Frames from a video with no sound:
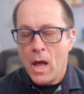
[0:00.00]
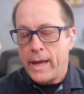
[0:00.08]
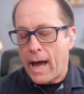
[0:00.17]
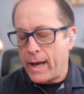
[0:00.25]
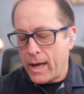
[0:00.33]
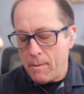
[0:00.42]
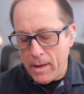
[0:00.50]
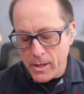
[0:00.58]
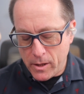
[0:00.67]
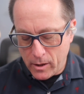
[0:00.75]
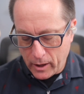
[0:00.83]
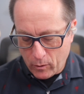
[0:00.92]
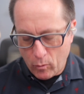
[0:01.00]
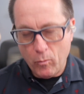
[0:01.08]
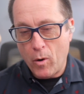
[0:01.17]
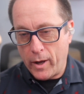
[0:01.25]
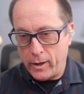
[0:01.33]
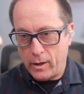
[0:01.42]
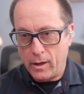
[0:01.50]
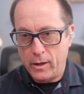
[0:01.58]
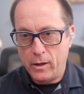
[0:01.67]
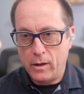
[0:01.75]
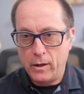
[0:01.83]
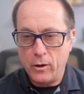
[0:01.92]
Yeah, I got to imagine like one,
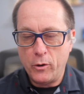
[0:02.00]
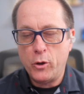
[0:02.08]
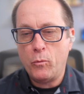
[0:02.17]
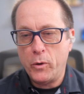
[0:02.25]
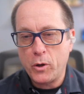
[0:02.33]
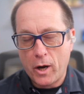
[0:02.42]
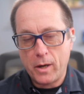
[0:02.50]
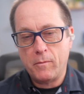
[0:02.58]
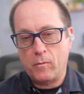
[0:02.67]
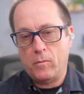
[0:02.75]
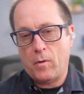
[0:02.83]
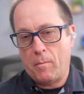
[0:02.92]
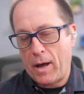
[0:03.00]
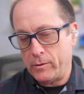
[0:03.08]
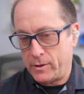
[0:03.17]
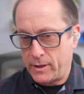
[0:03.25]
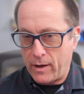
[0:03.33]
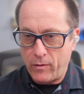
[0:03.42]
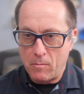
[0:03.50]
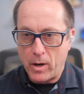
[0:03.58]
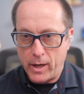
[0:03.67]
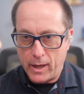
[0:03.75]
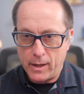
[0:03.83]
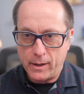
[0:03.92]
you know, you, we talk about saving money,